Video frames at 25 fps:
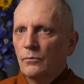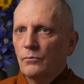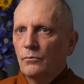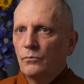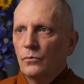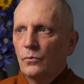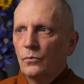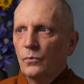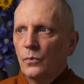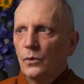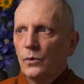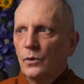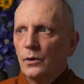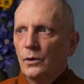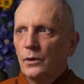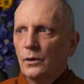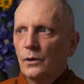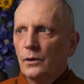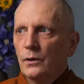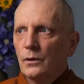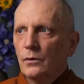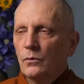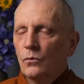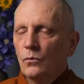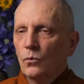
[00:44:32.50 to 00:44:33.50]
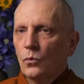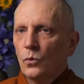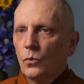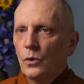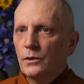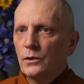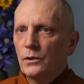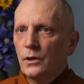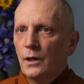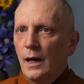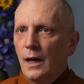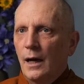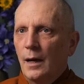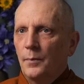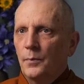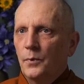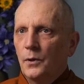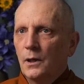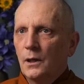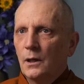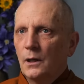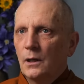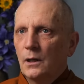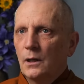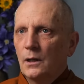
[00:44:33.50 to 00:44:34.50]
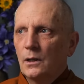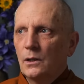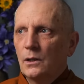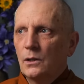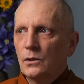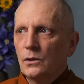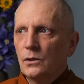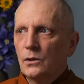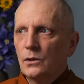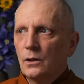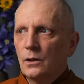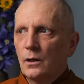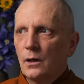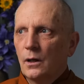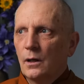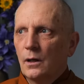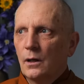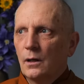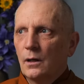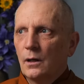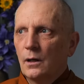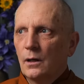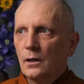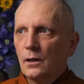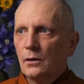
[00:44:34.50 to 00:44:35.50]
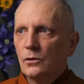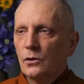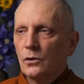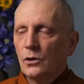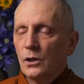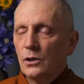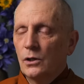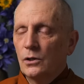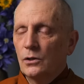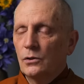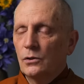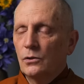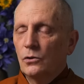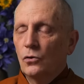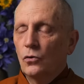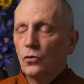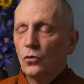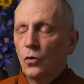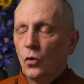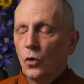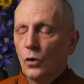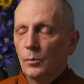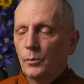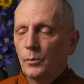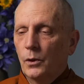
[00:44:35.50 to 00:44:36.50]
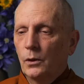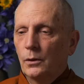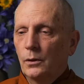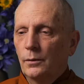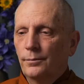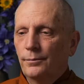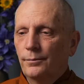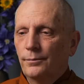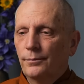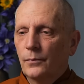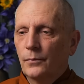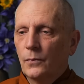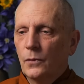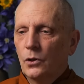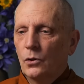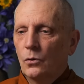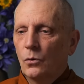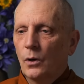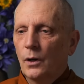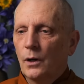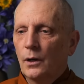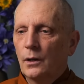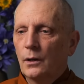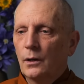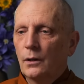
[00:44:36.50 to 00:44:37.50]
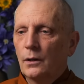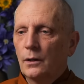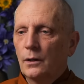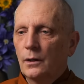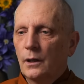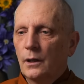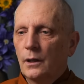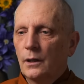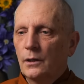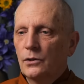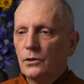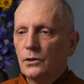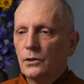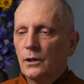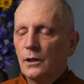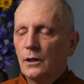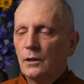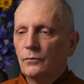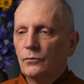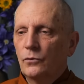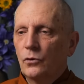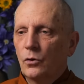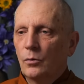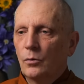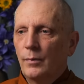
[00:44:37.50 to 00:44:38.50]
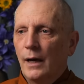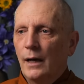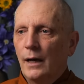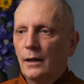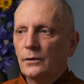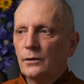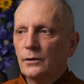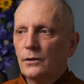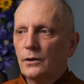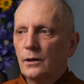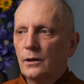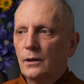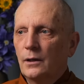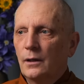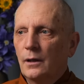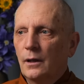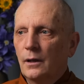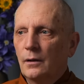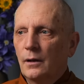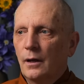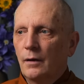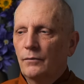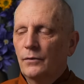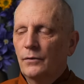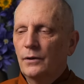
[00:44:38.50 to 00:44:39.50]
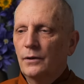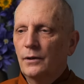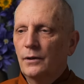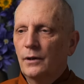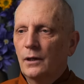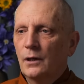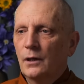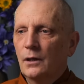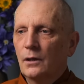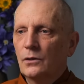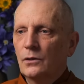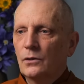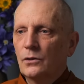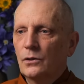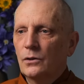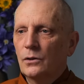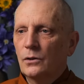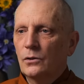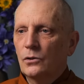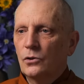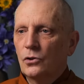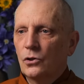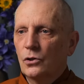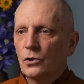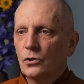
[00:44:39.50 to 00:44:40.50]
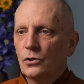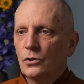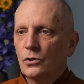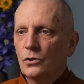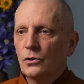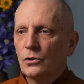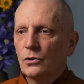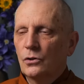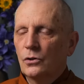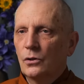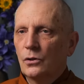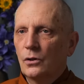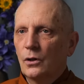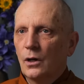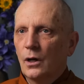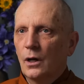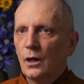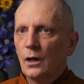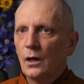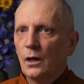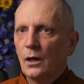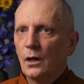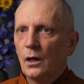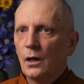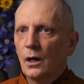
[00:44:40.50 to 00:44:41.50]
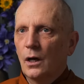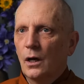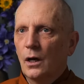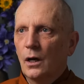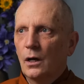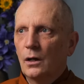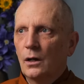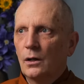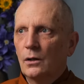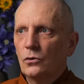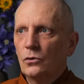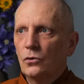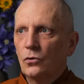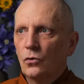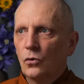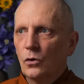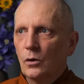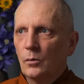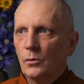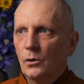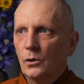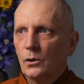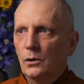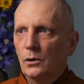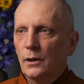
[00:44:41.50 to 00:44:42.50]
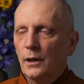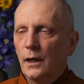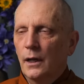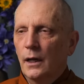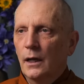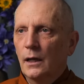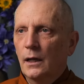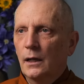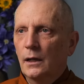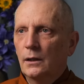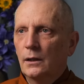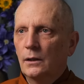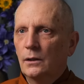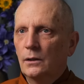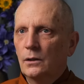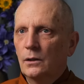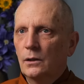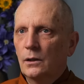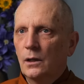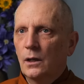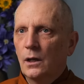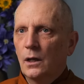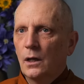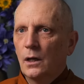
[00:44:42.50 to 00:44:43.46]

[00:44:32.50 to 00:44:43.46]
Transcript: the what's happening is is normal. You are in a state of normality. Everything's just uh, normal, and